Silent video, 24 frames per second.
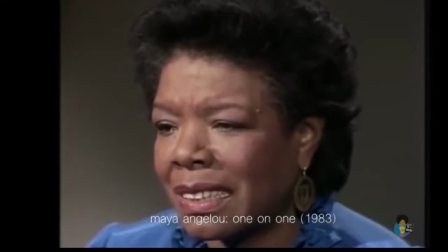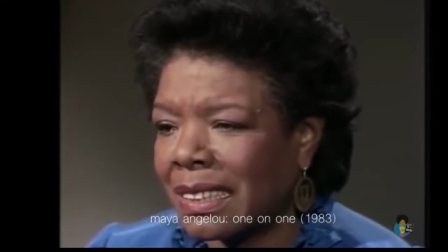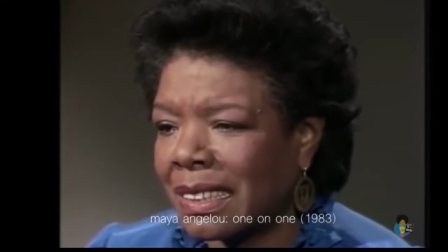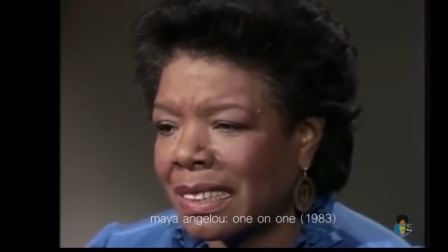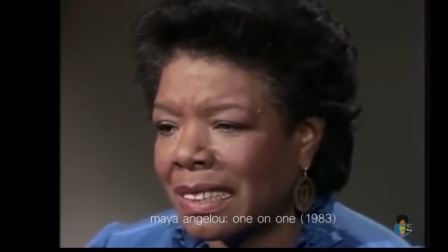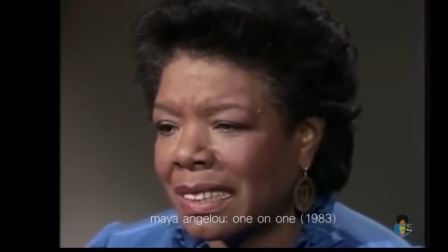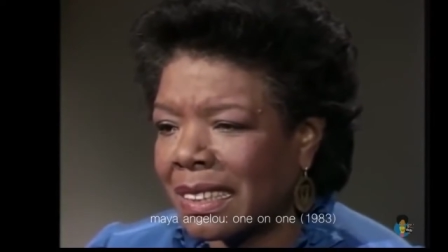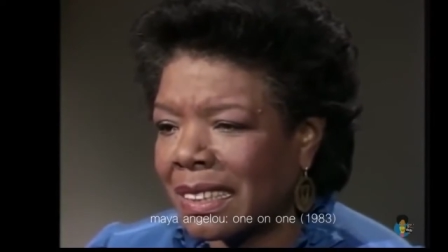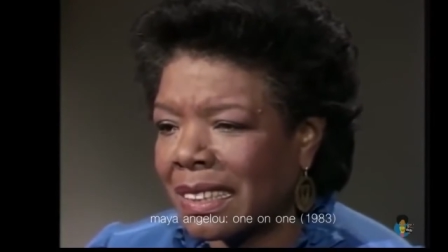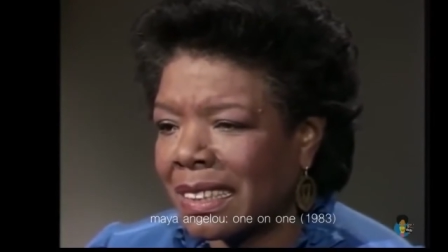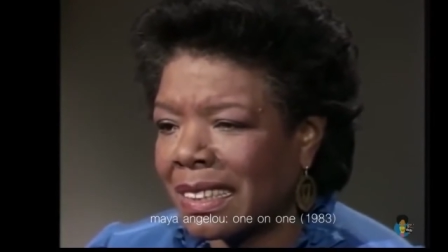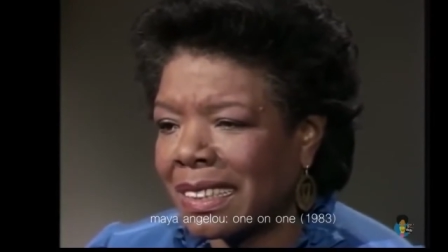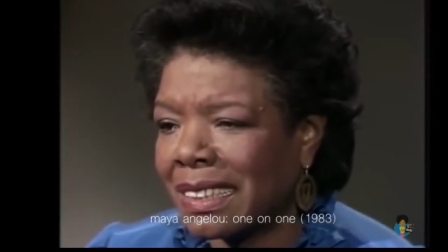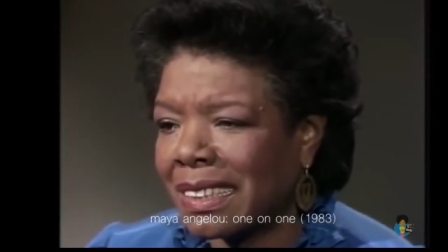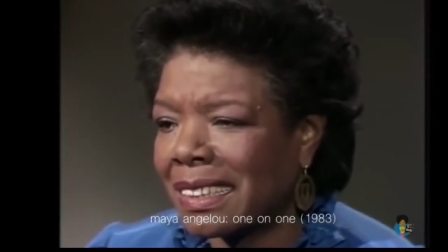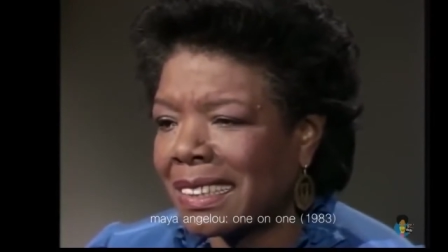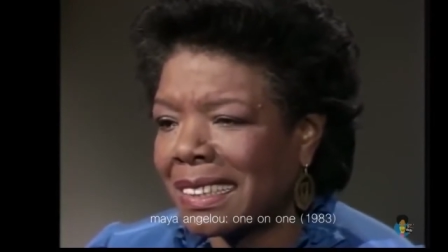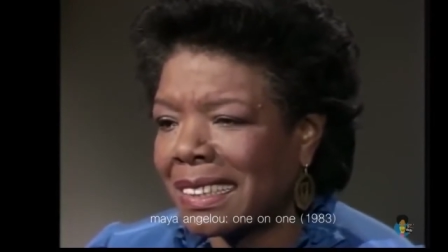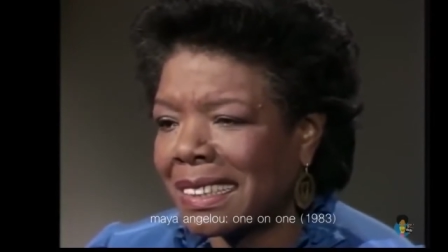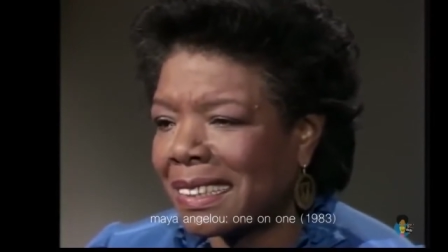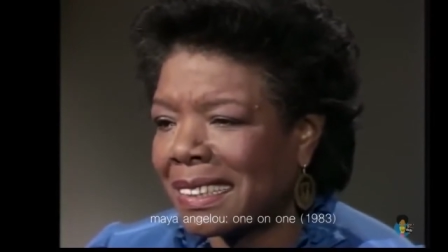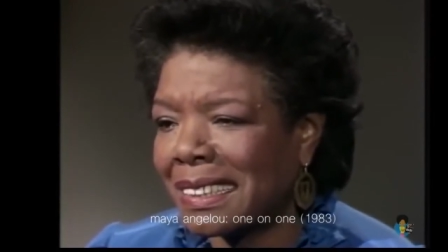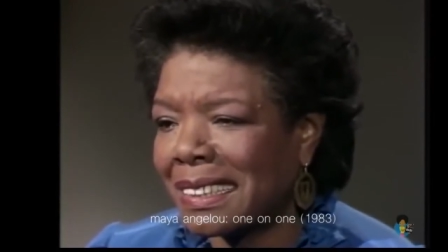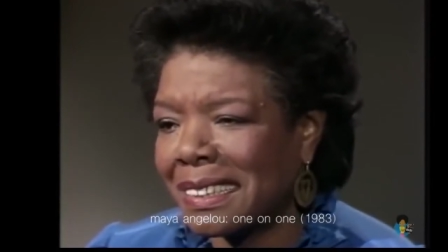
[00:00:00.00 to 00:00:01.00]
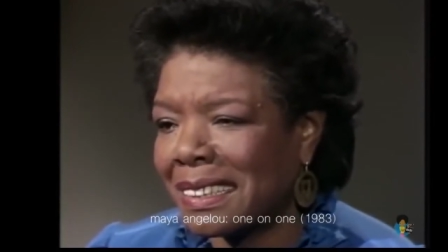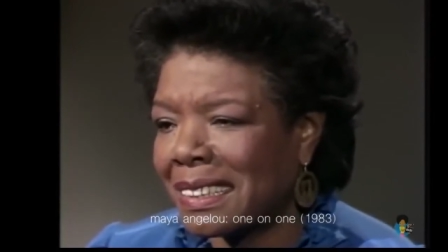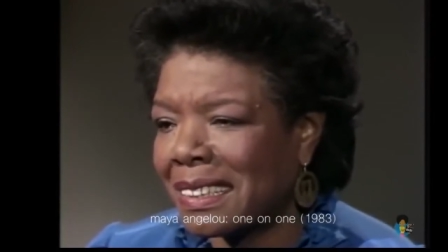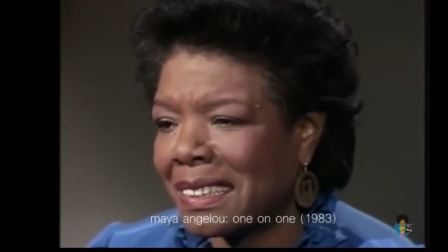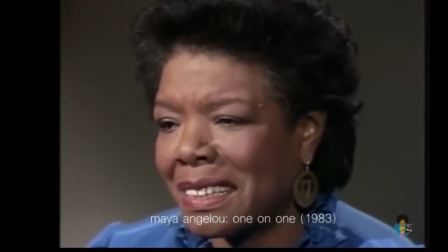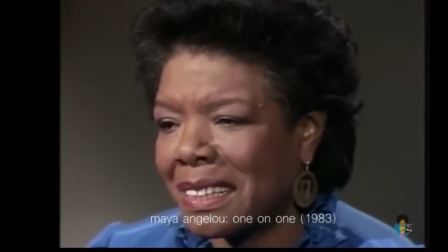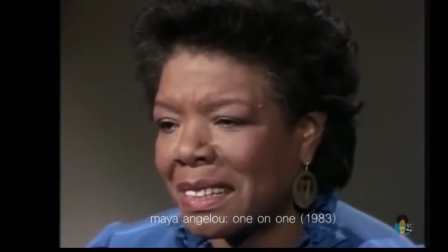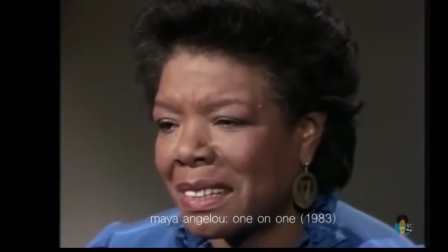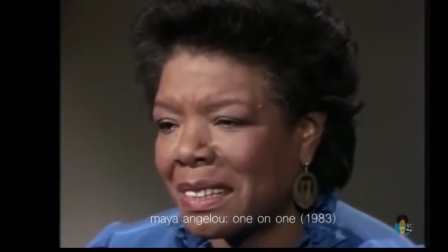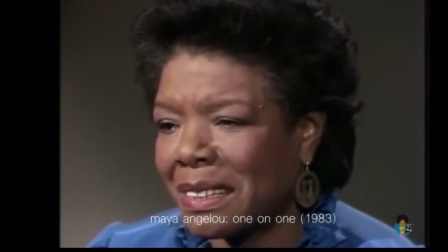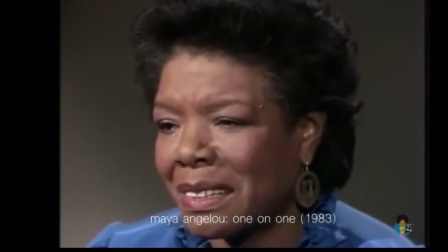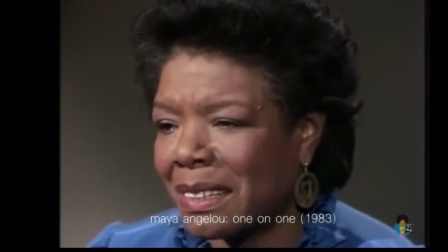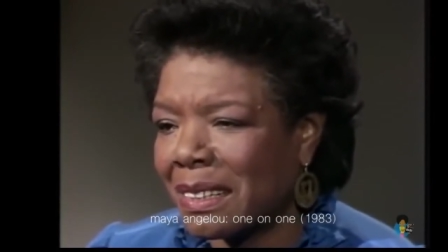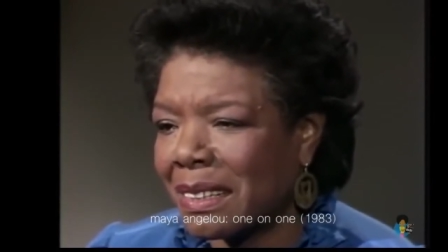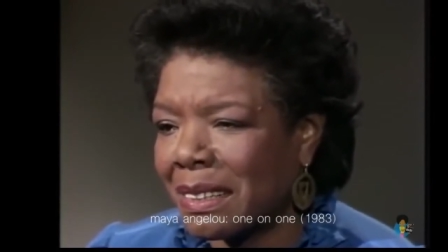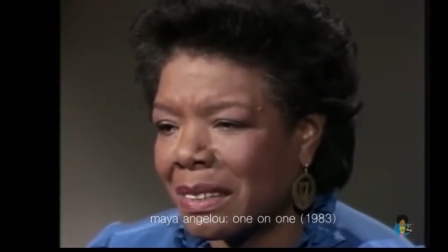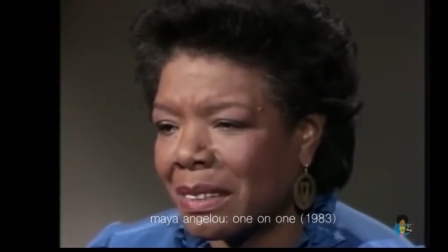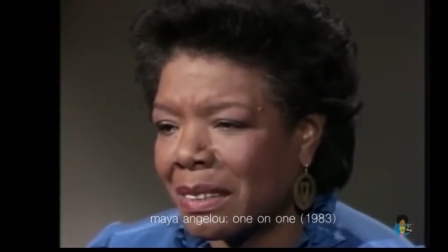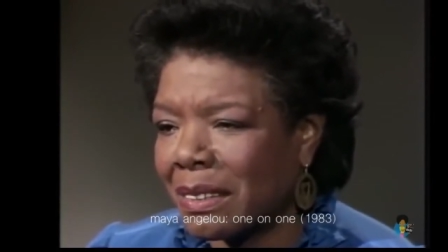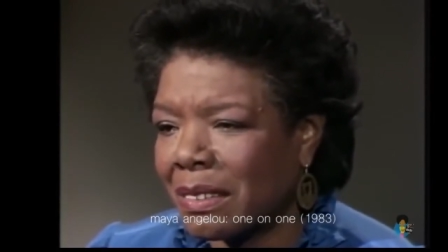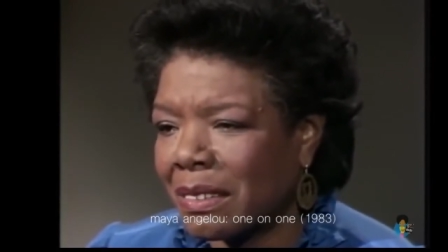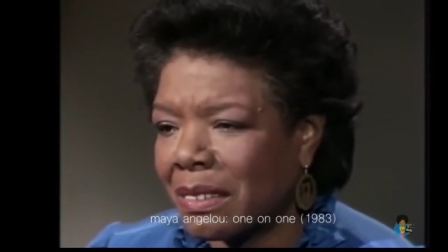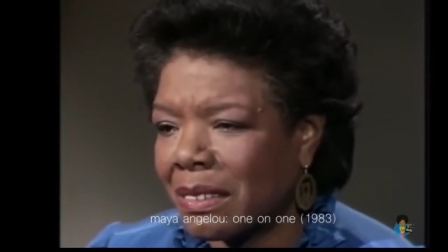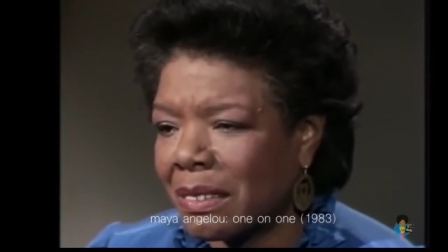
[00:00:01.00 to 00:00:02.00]
but that the white folks don't understand,
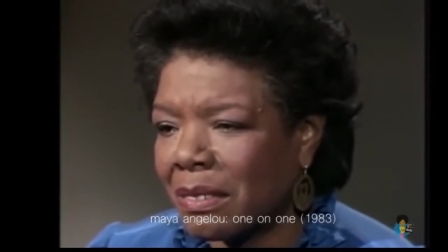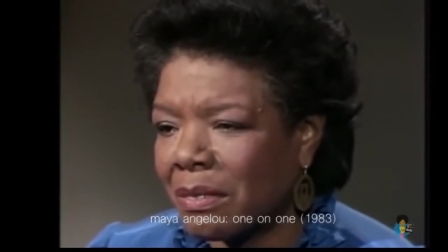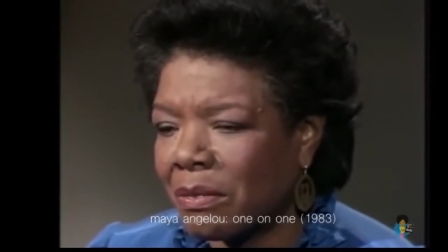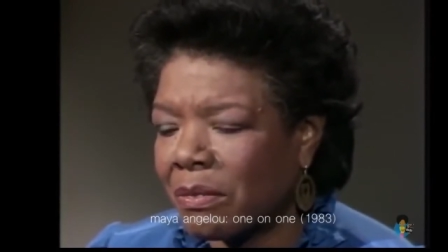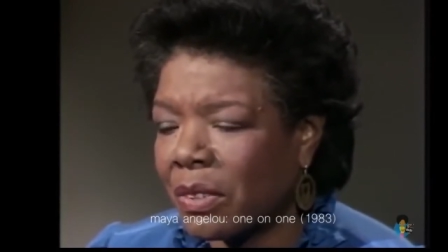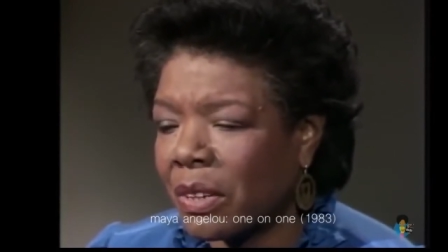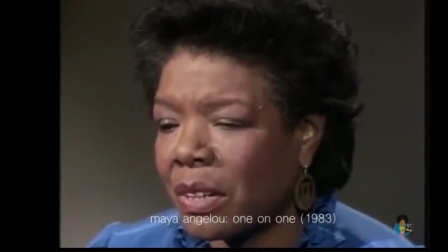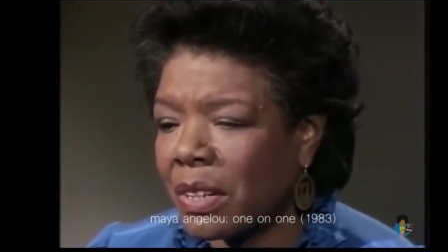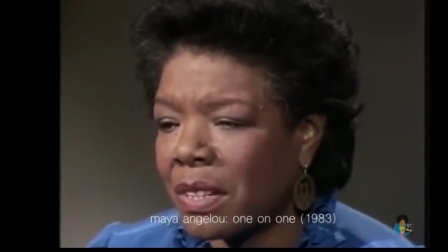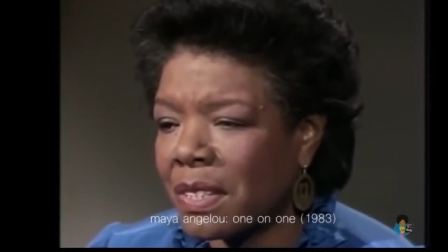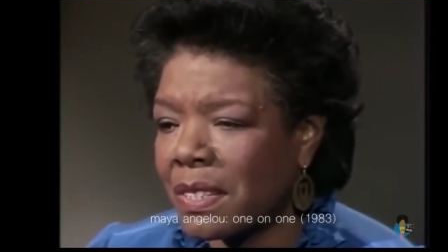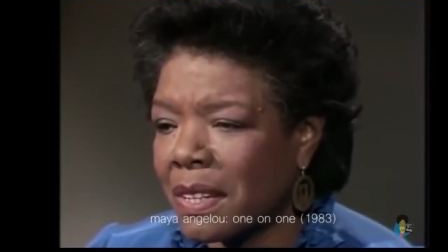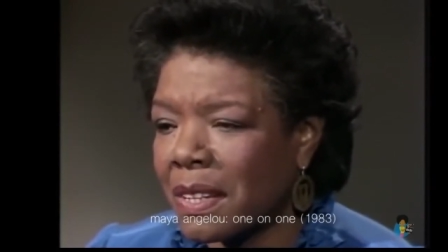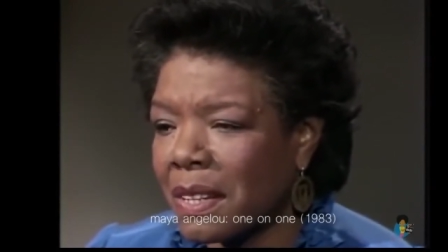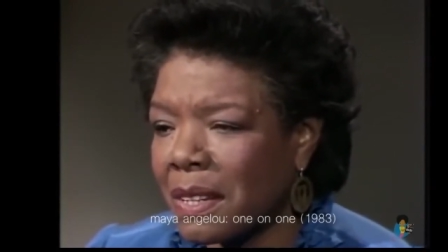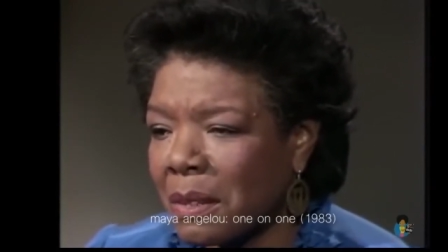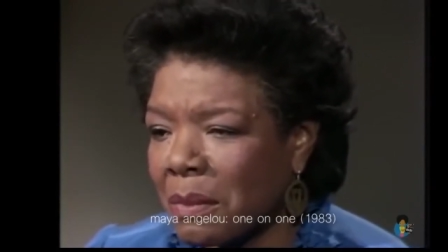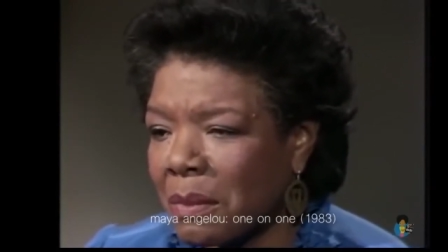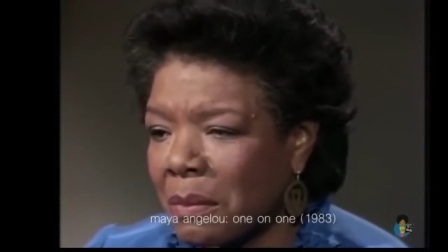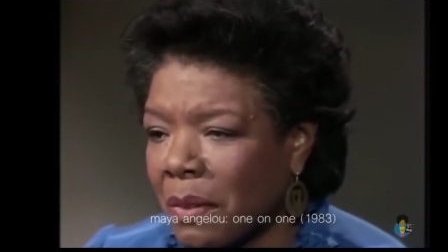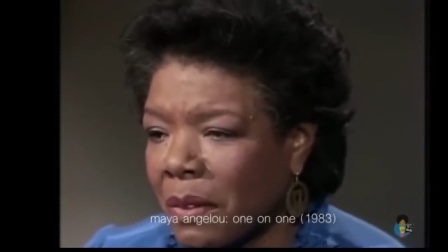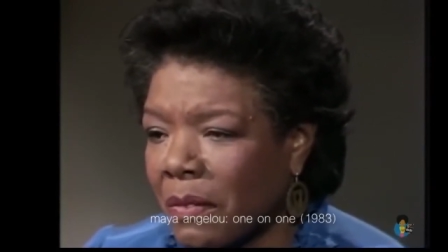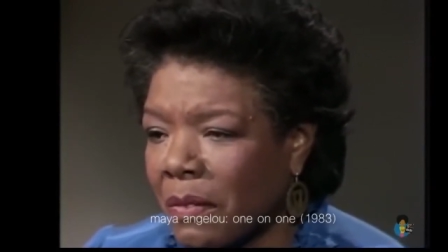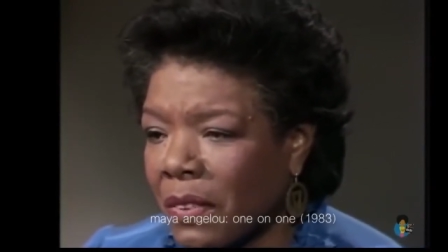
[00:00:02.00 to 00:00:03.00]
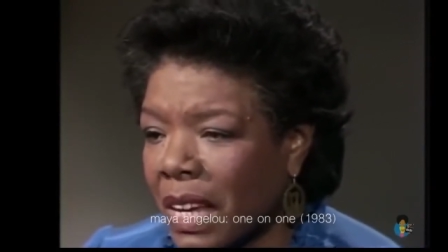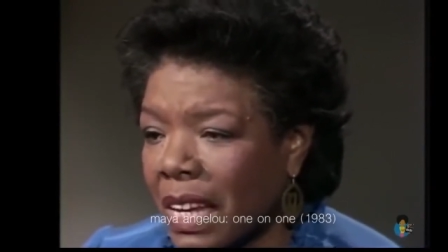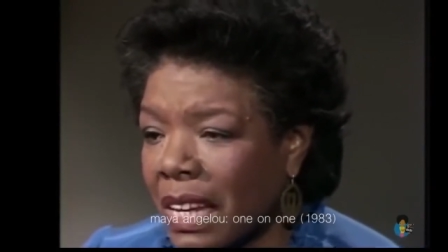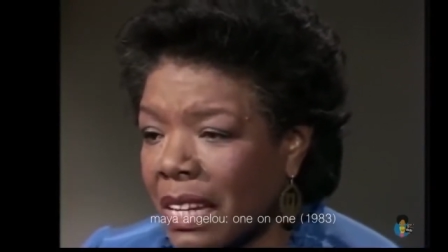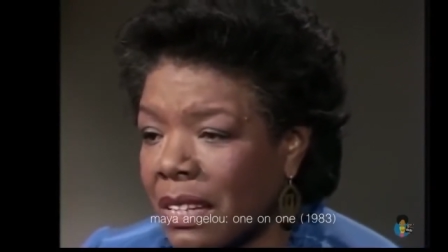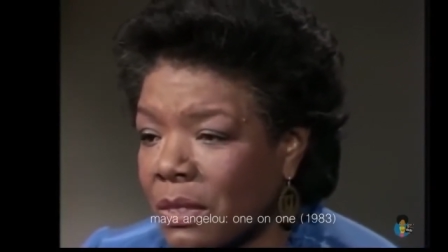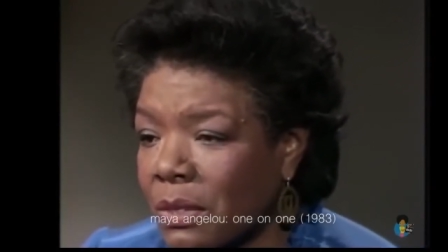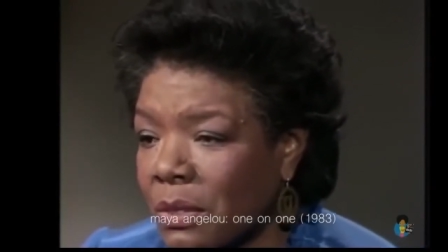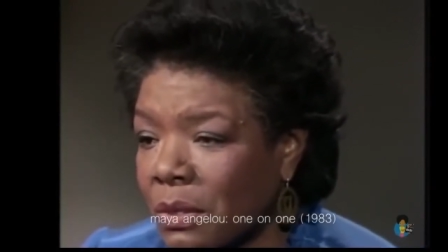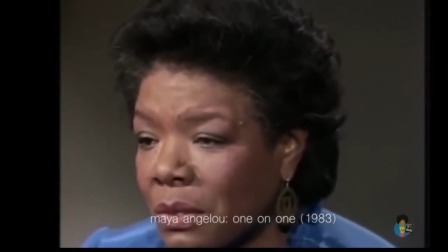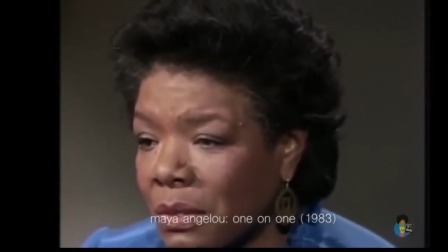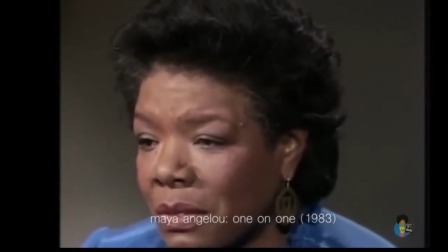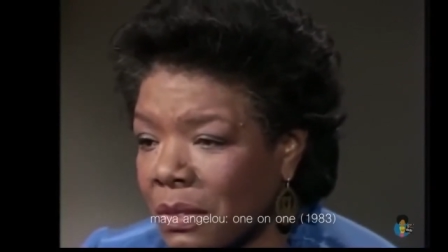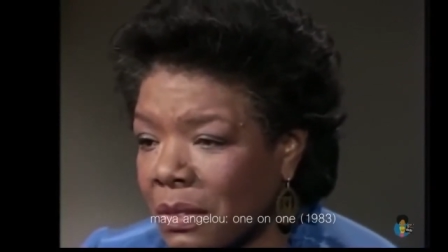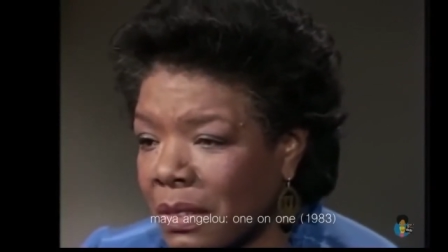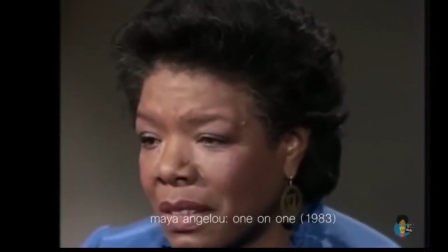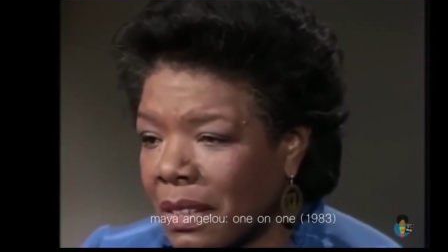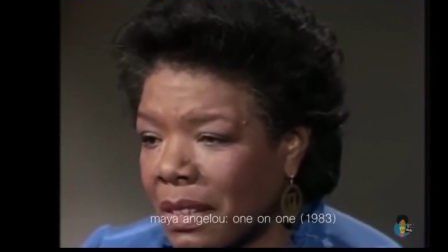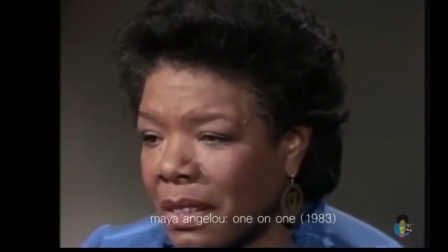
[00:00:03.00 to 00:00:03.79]
you know. Very seldom I've had to.